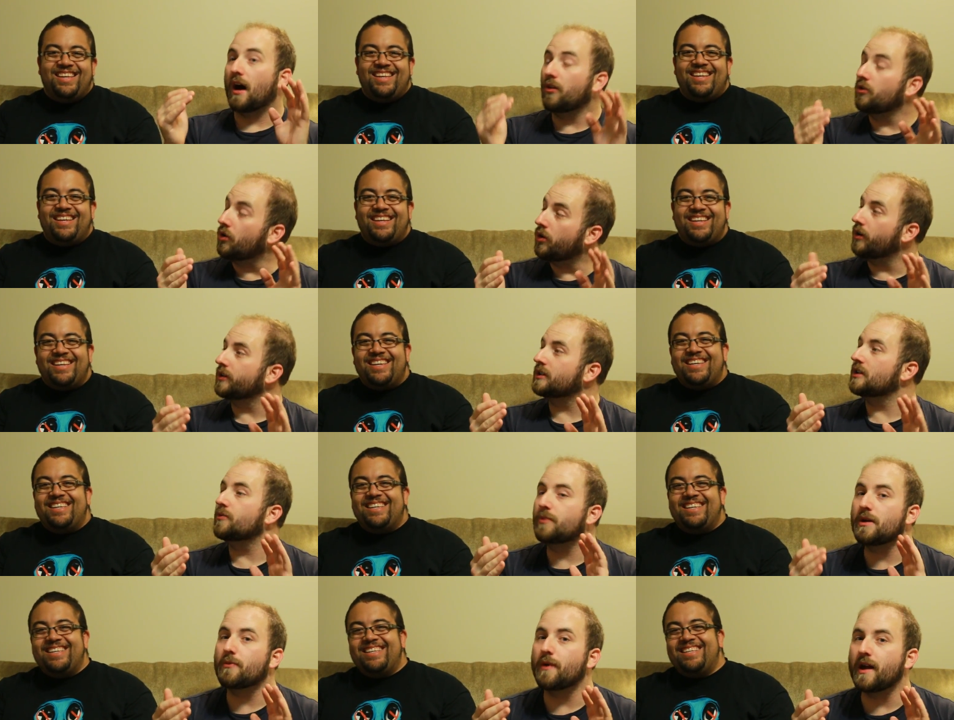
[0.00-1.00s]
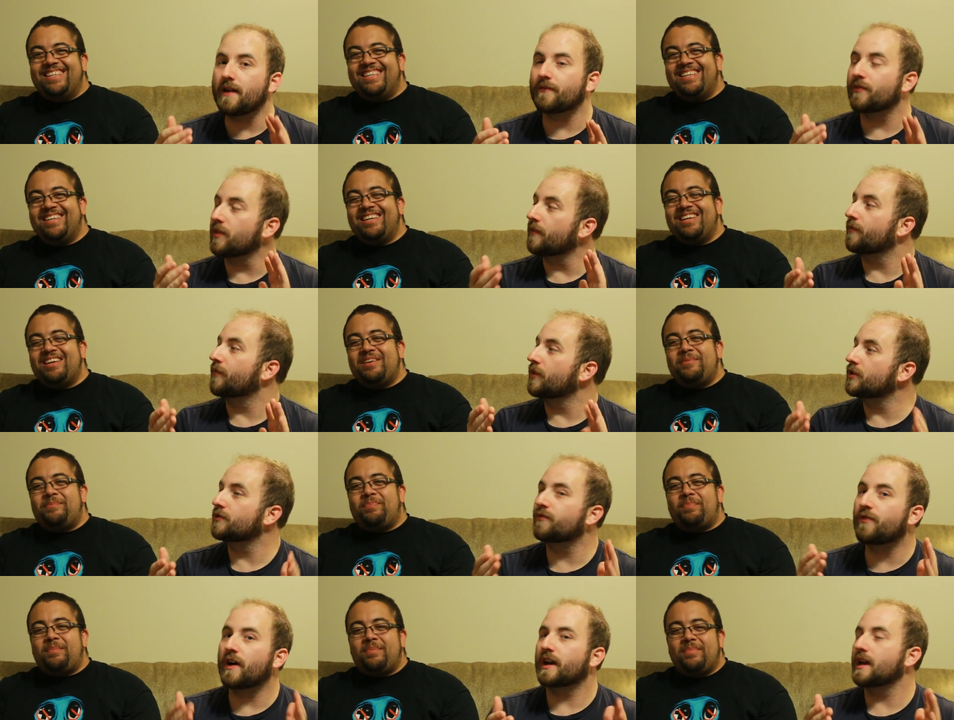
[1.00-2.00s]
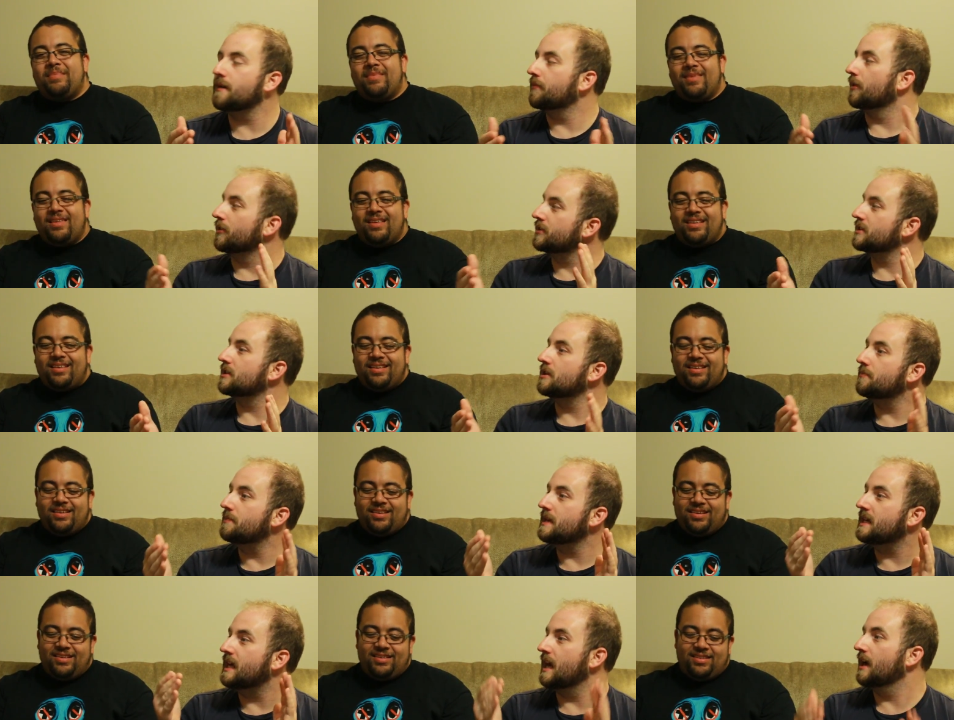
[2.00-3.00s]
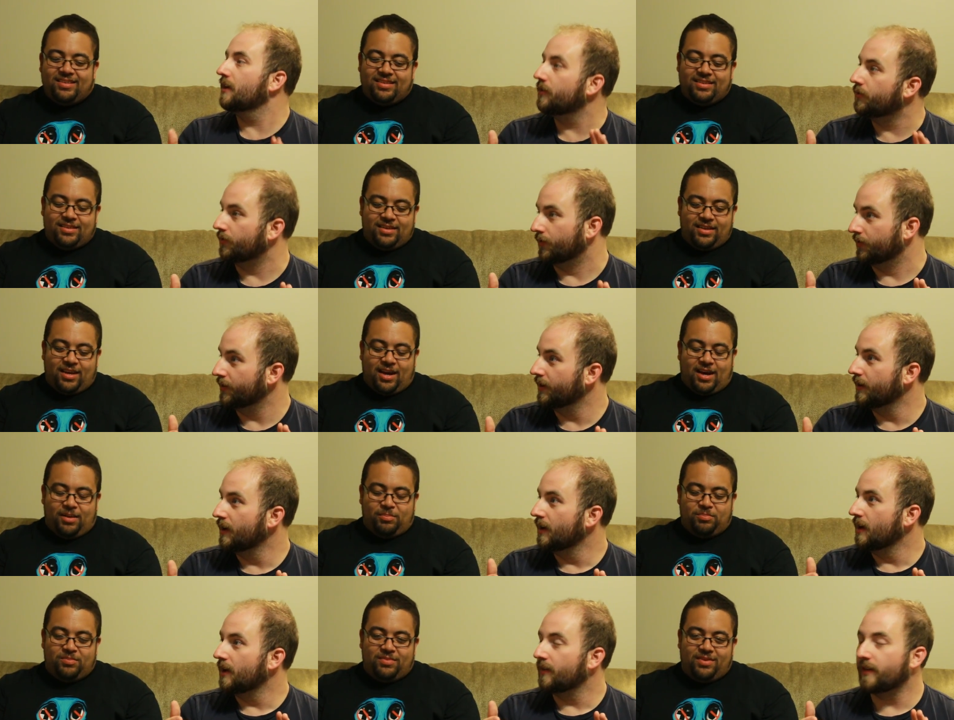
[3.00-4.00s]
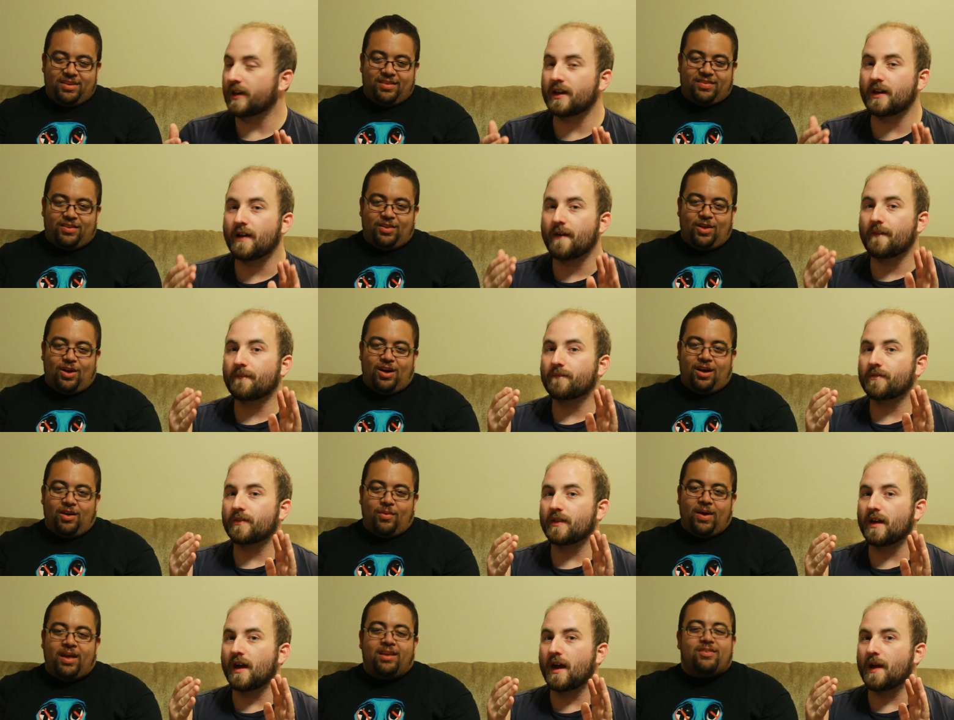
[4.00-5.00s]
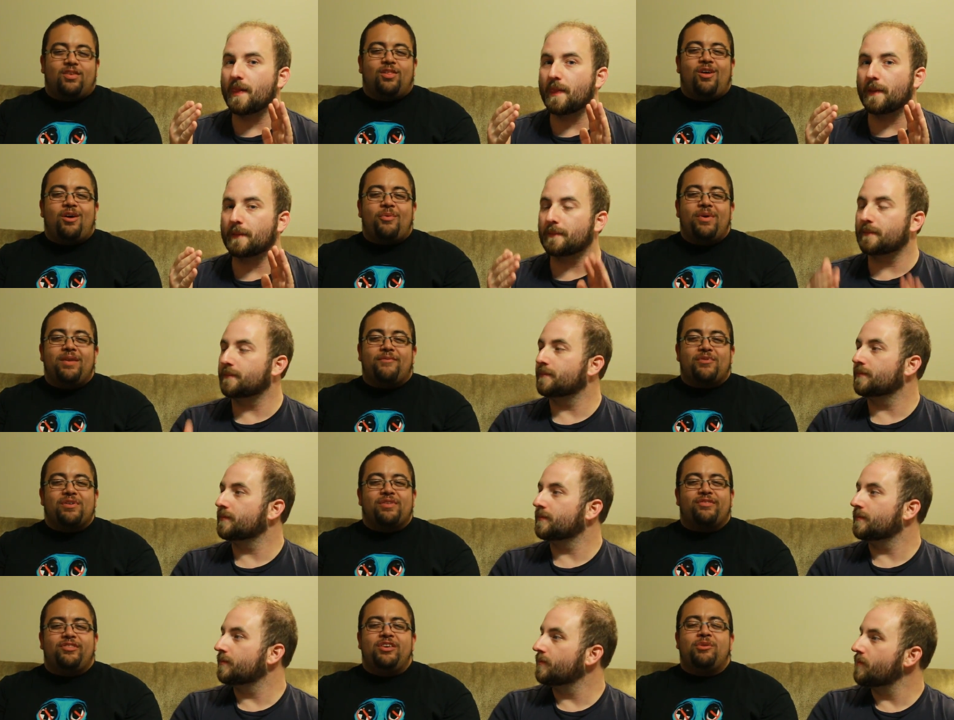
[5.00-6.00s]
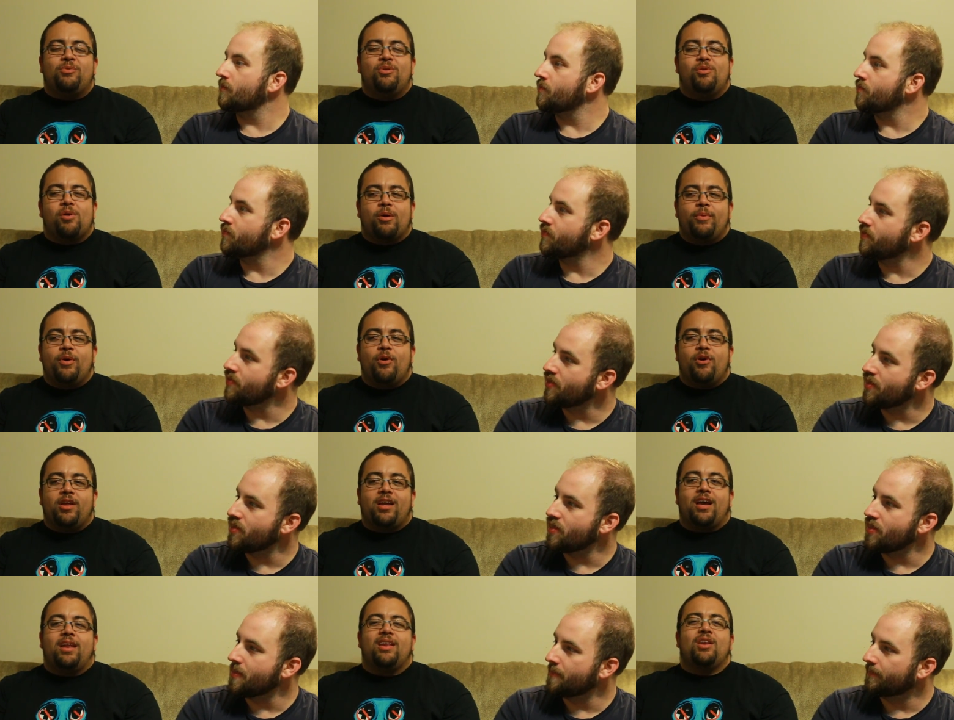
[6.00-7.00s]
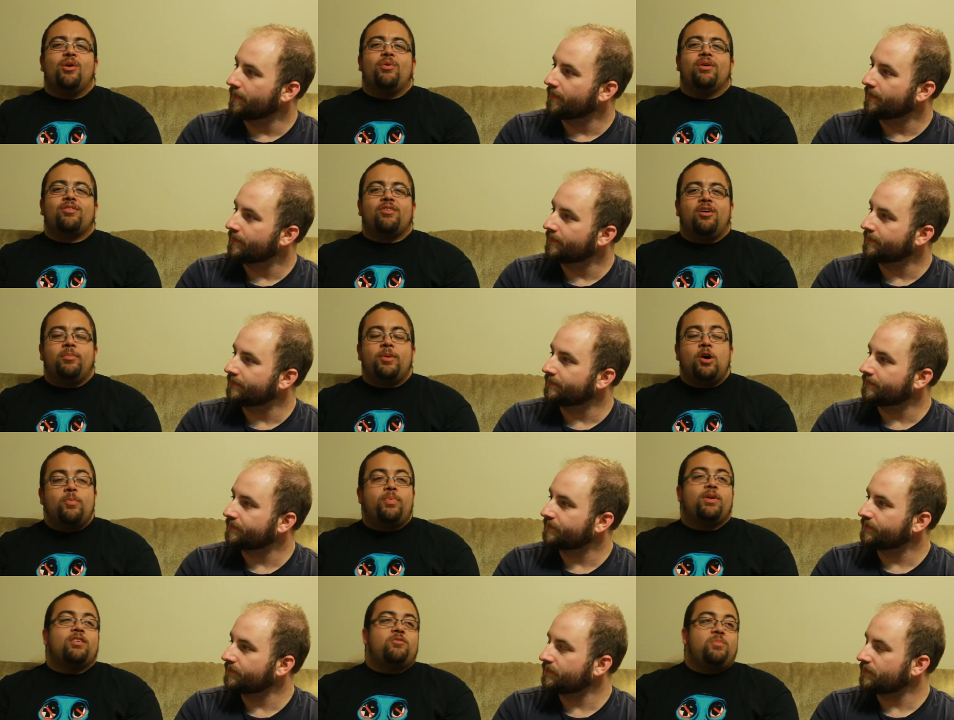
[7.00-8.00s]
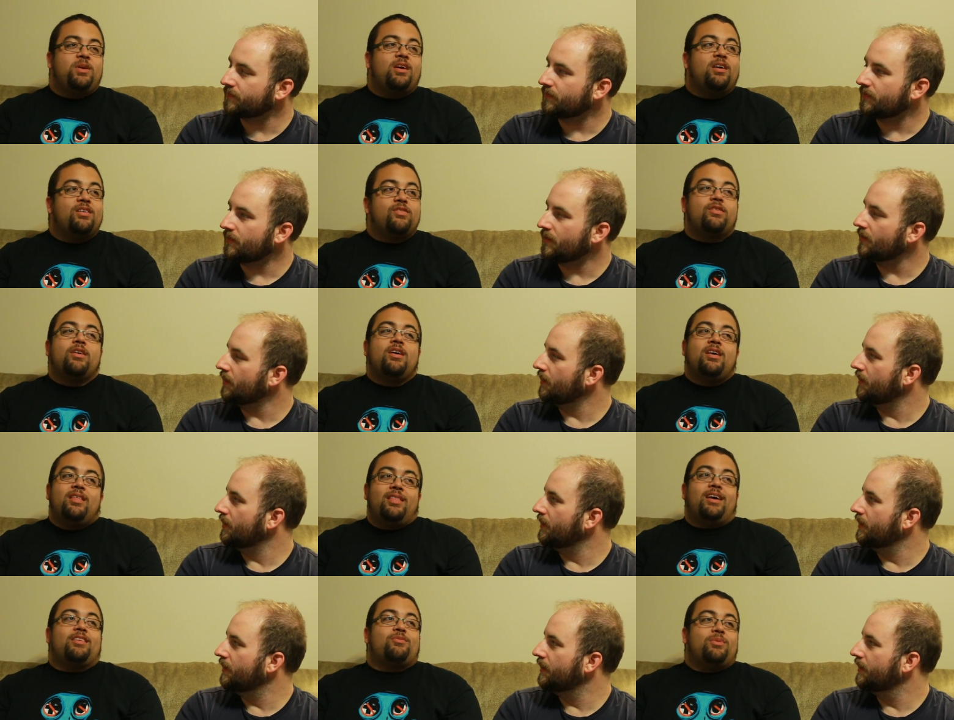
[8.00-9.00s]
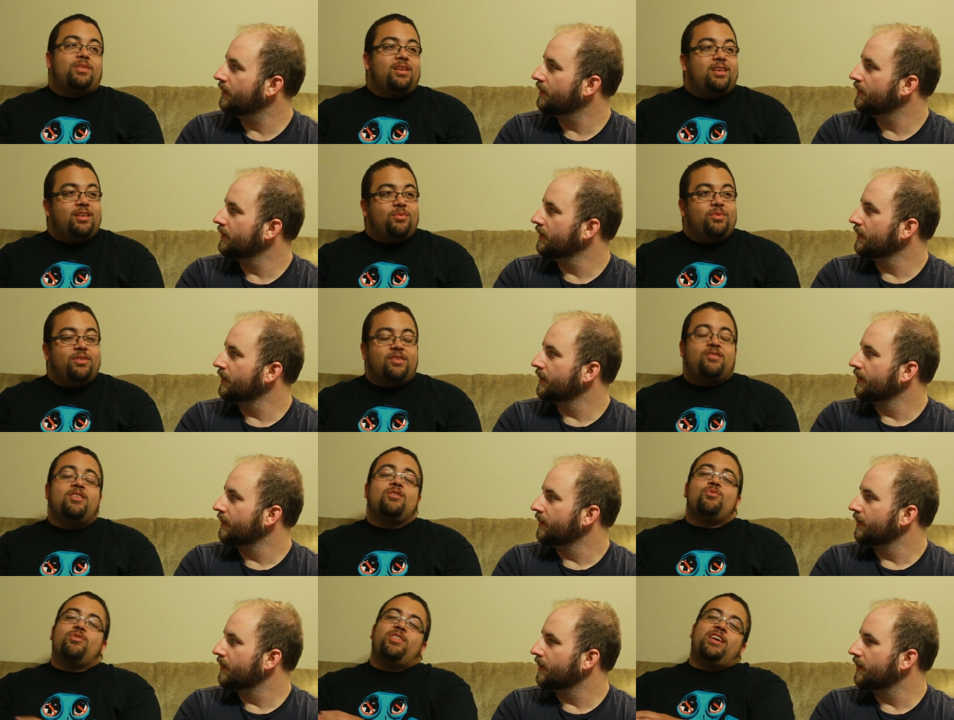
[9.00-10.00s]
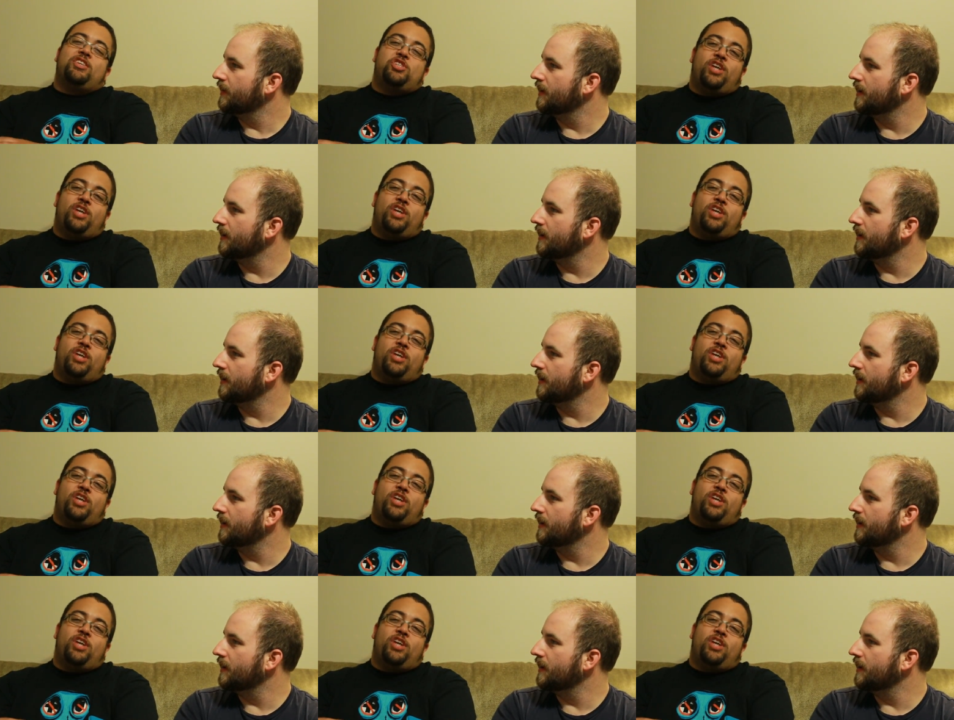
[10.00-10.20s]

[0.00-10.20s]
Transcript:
Speaker 1: how long did we wait for the first fucking person to be killed? Yeah. Like, it's a long
Speaker 2: wait for a sequel where we already kind of know what it's all about, but it's because that's what they did with the sequel. They